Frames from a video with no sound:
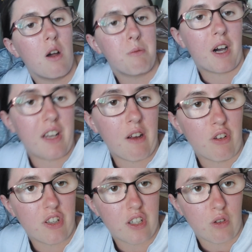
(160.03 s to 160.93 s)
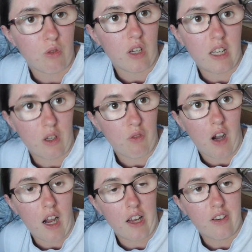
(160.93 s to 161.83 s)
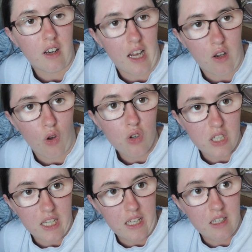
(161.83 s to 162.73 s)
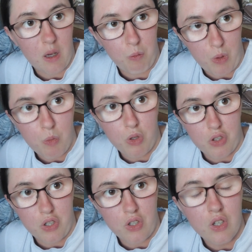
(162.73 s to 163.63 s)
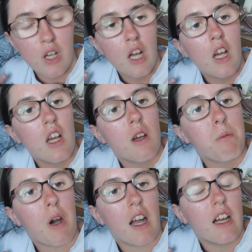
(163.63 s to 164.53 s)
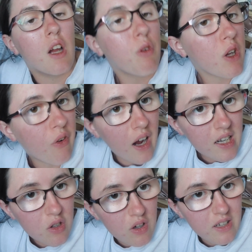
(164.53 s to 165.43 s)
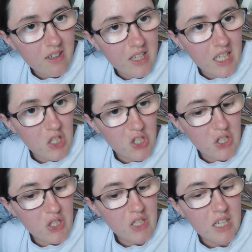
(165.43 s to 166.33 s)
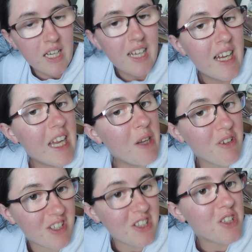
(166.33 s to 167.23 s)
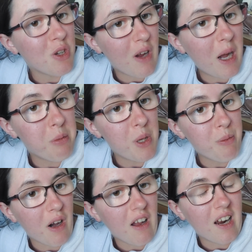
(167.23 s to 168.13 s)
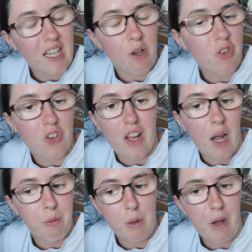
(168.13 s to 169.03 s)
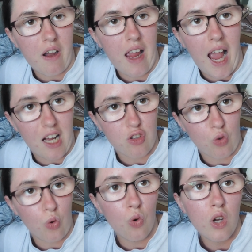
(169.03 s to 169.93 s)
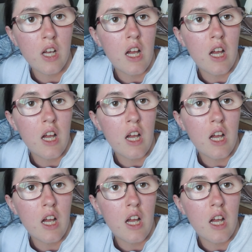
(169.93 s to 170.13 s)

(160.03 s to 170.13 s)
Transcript: but they were still in the ride, like locked in, and we wasn't. But we finally got his attention. He wasn't too happy about it, like he wasn't happy about it at all.